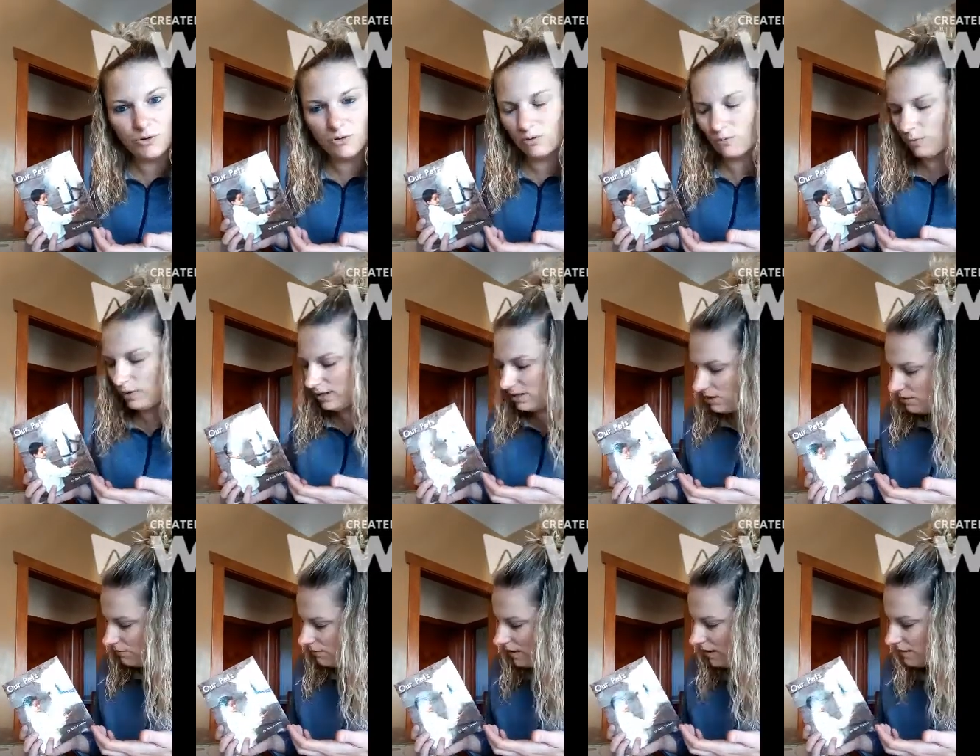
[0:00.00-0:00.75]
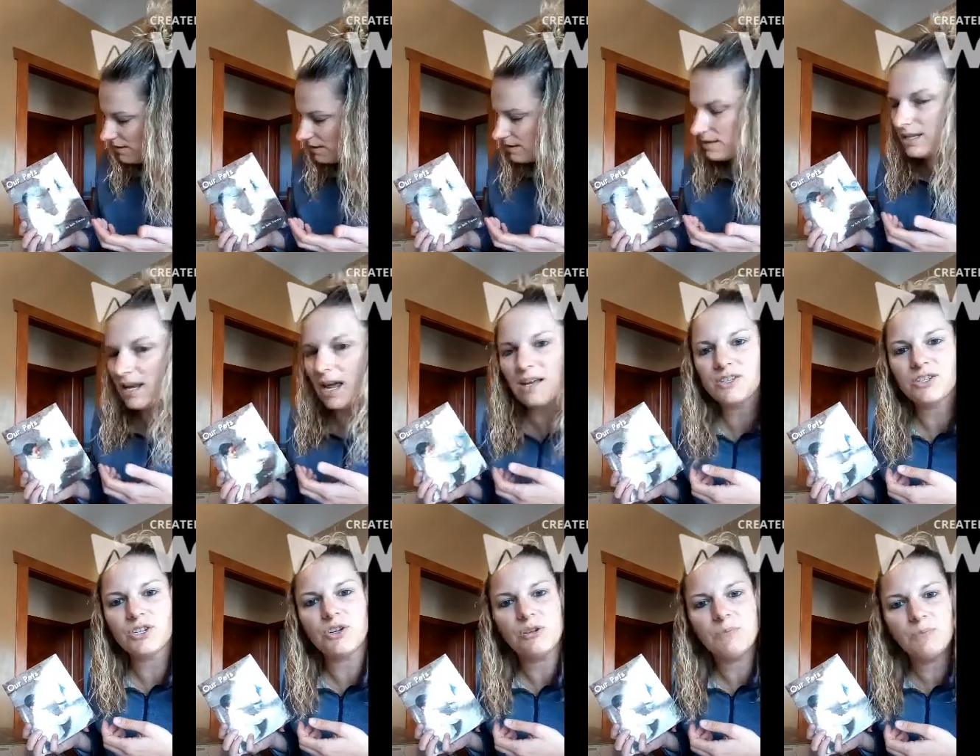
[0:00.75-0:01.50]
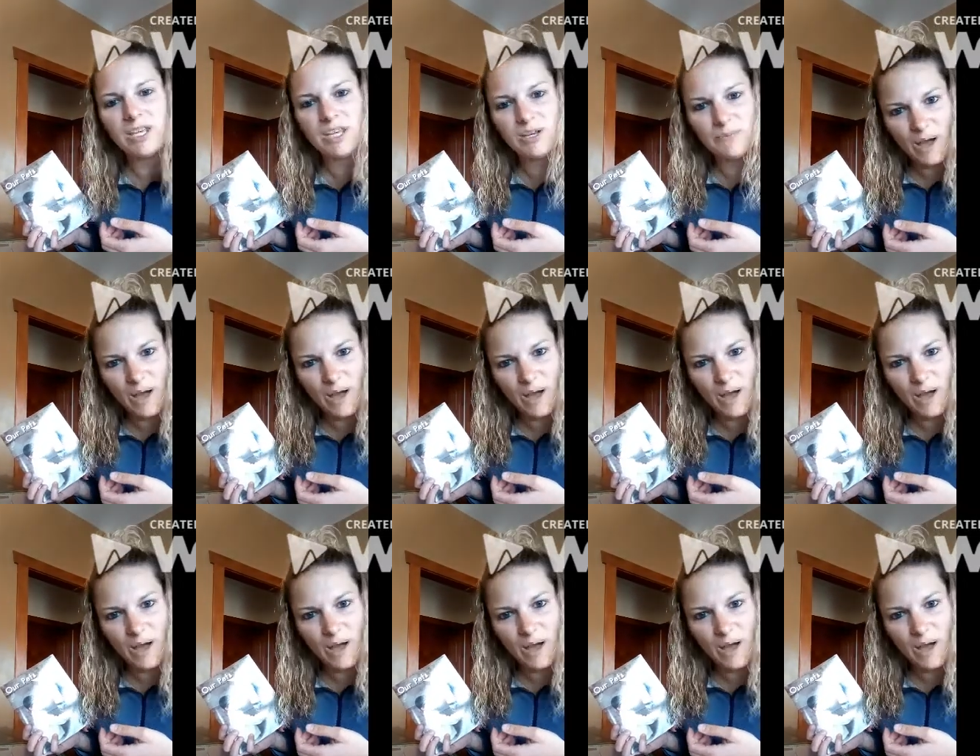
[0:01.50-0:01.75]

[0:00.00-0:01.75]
or what do you think this text could be